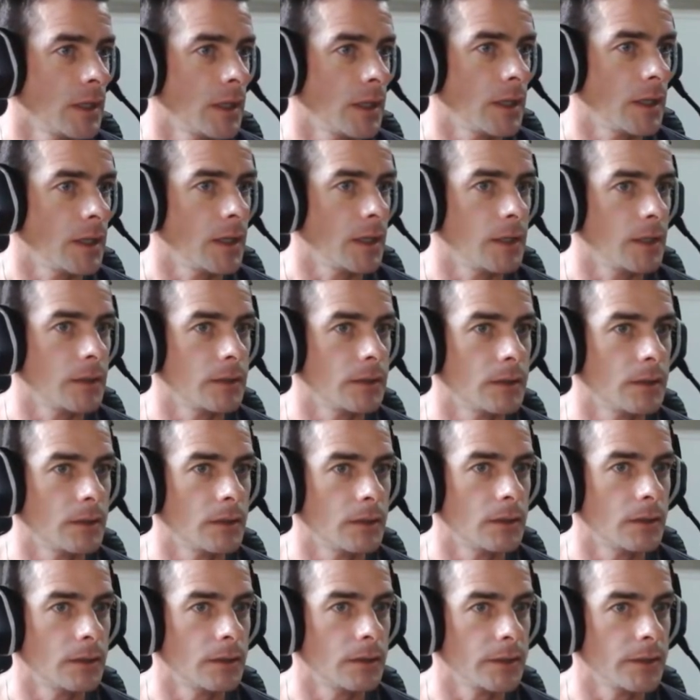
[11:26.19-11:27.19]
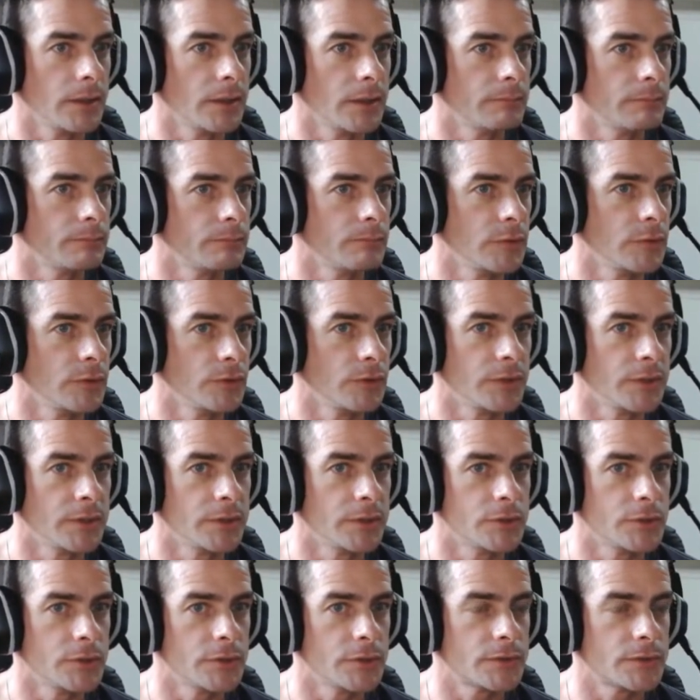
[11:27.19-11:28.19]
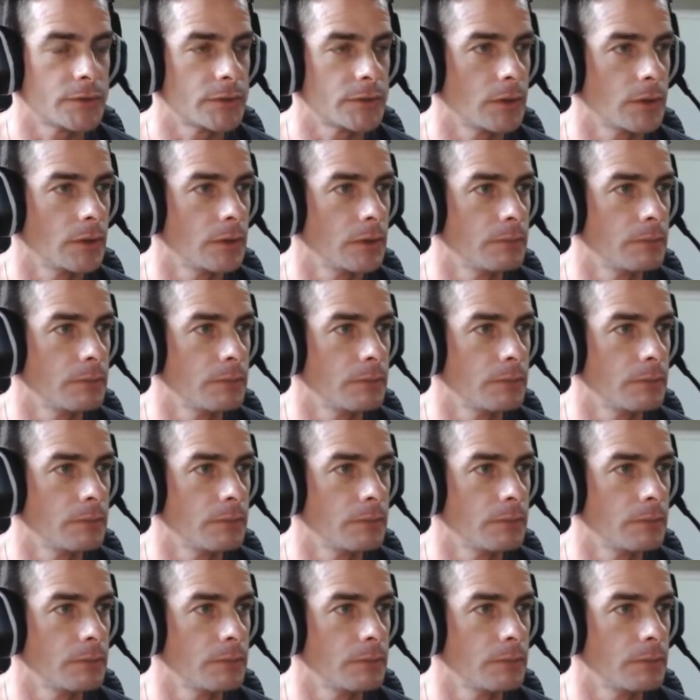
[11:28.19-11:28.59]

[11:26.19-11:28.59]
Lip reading: And yeah, you can just